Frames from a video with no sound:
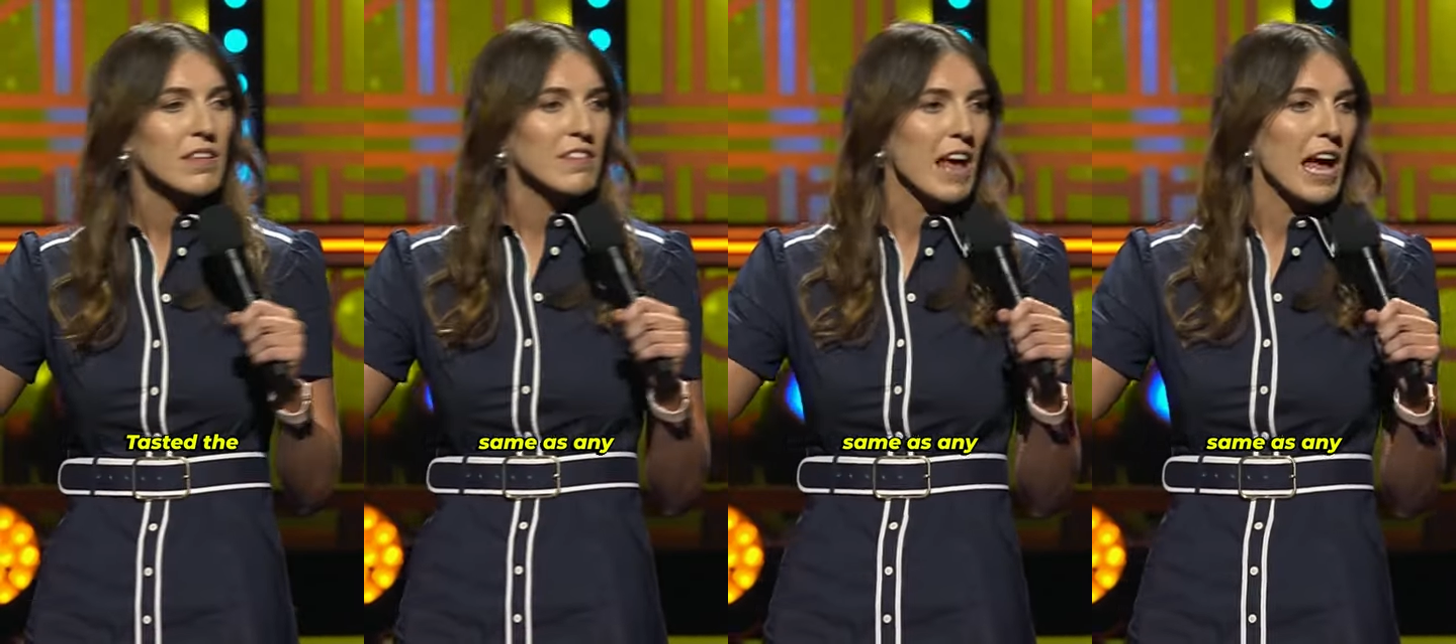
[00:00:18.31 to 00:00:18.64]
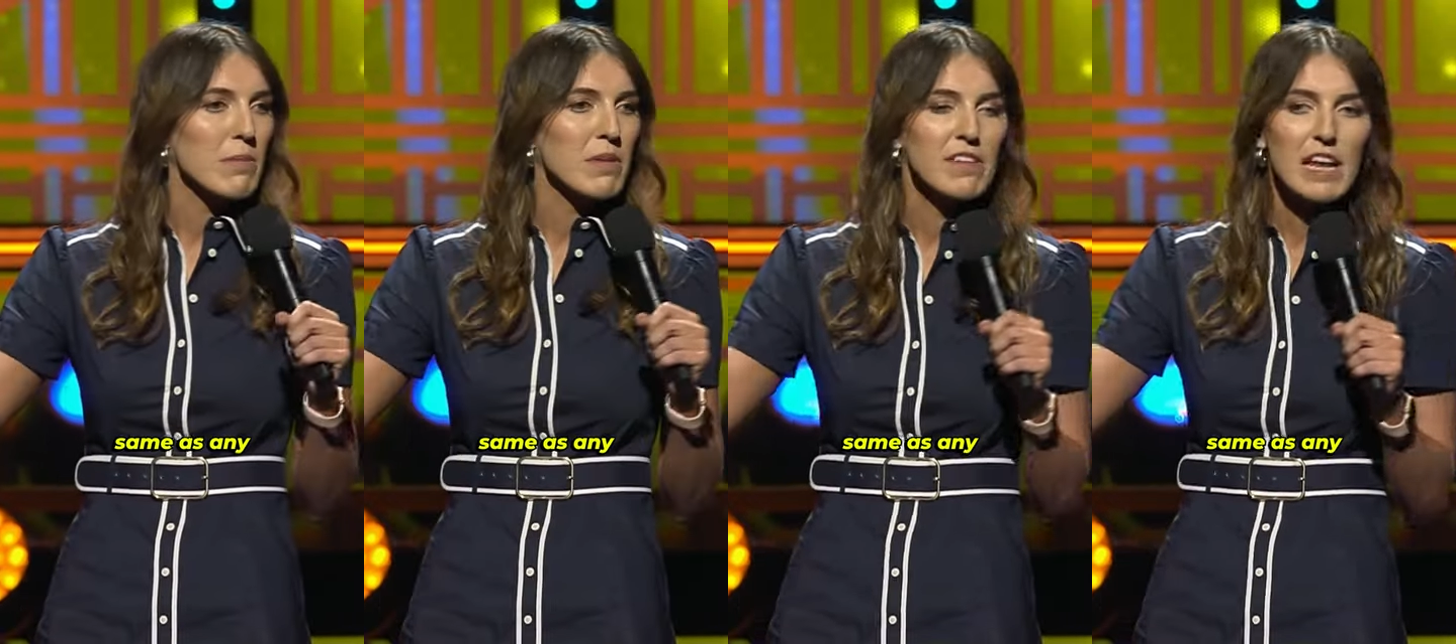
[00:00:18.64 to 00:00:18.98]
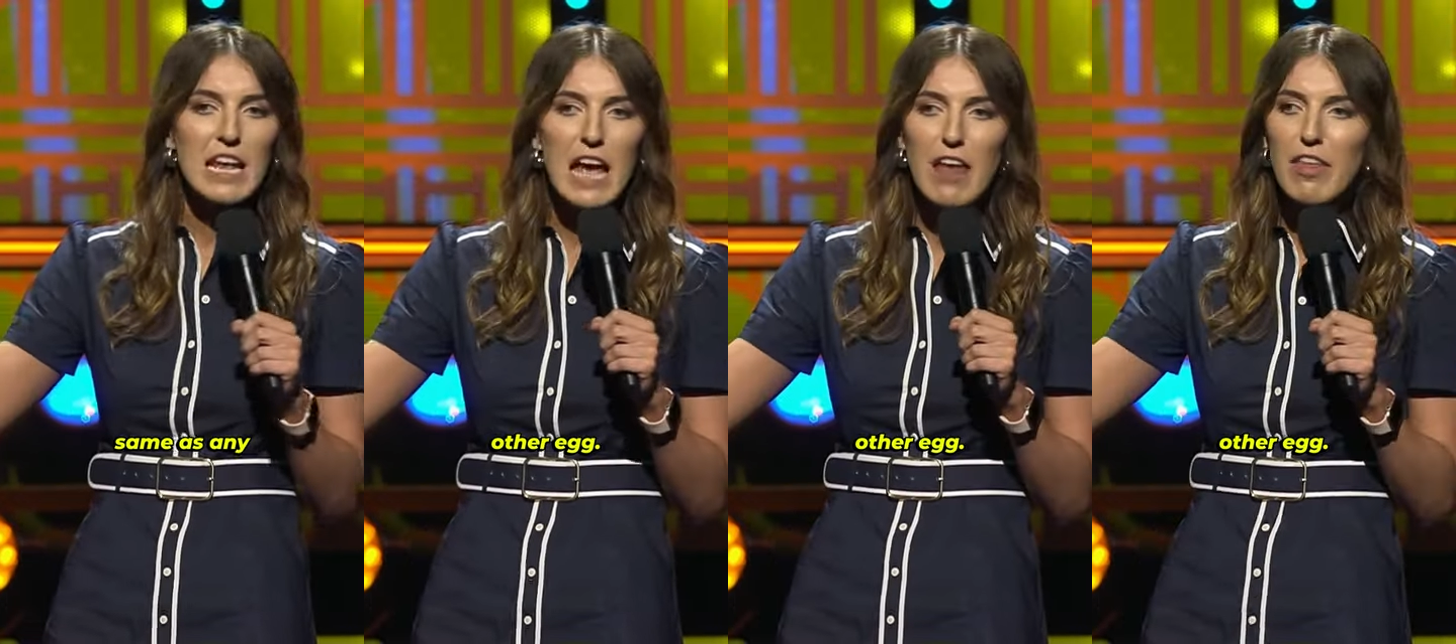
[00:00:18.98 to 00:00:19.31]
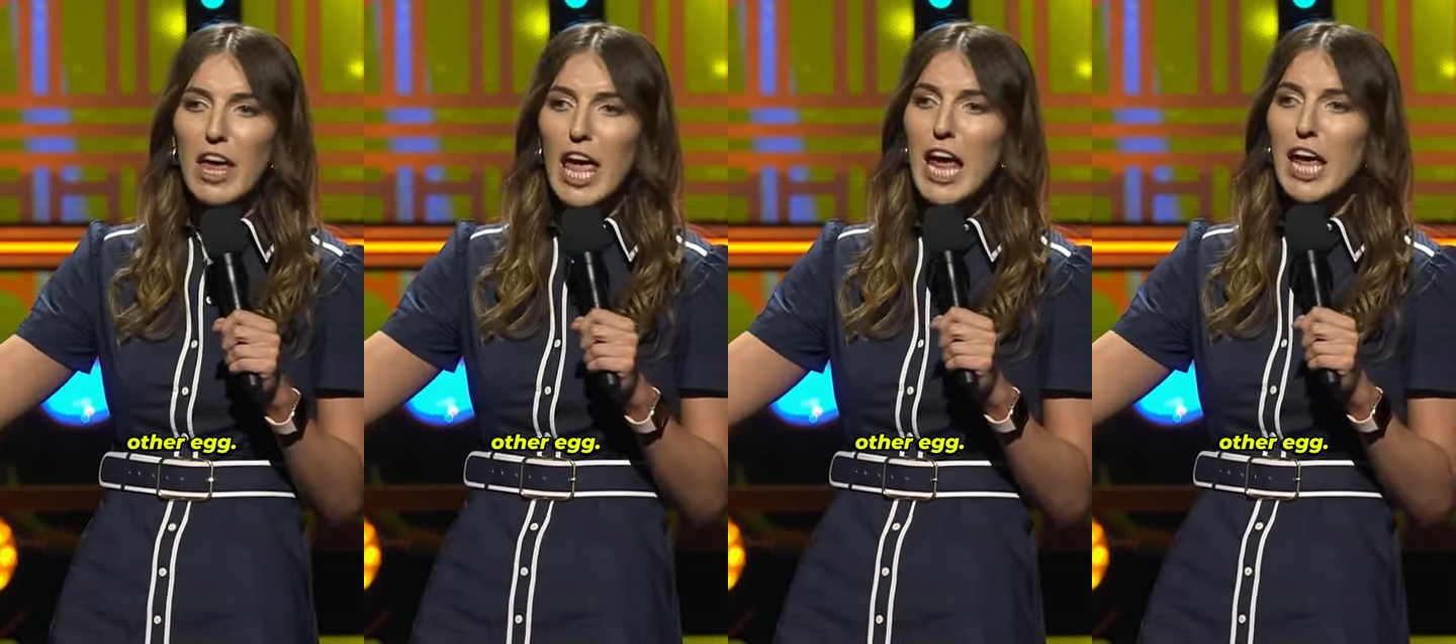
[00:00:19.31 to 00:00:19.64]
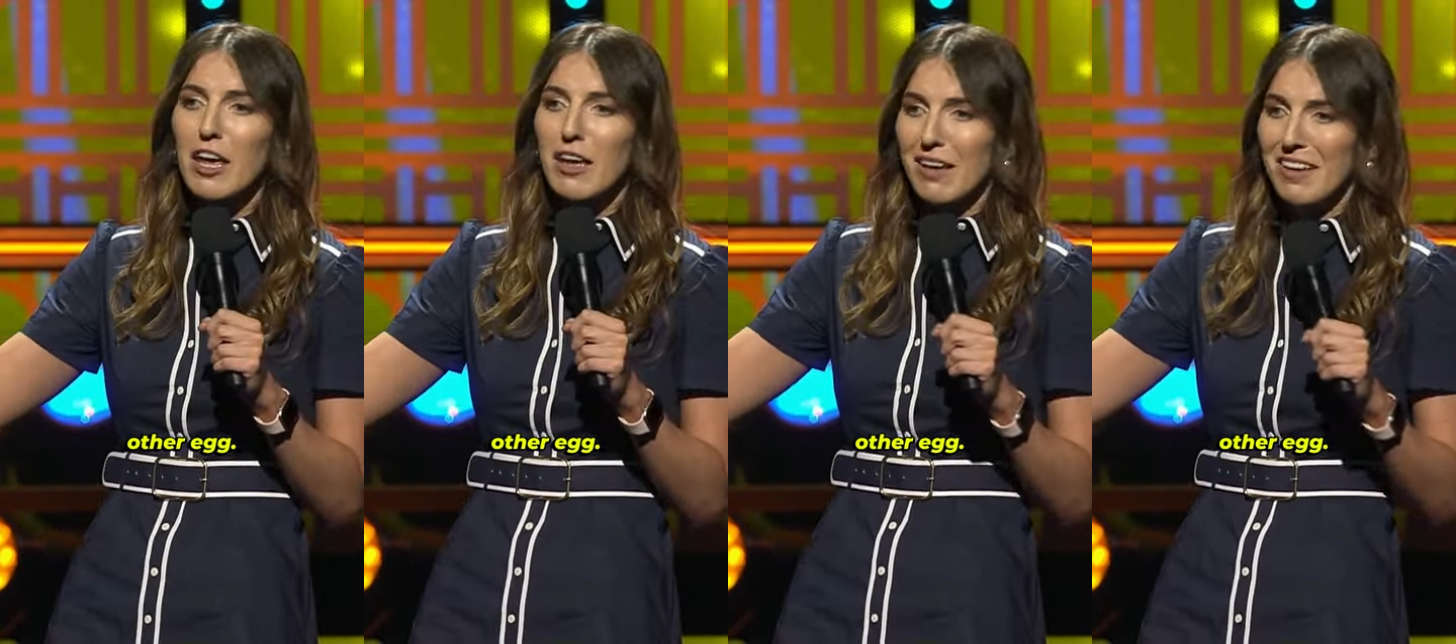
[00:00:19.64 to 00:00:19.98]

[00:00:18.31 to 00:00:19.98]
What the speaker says: the same as any other egg.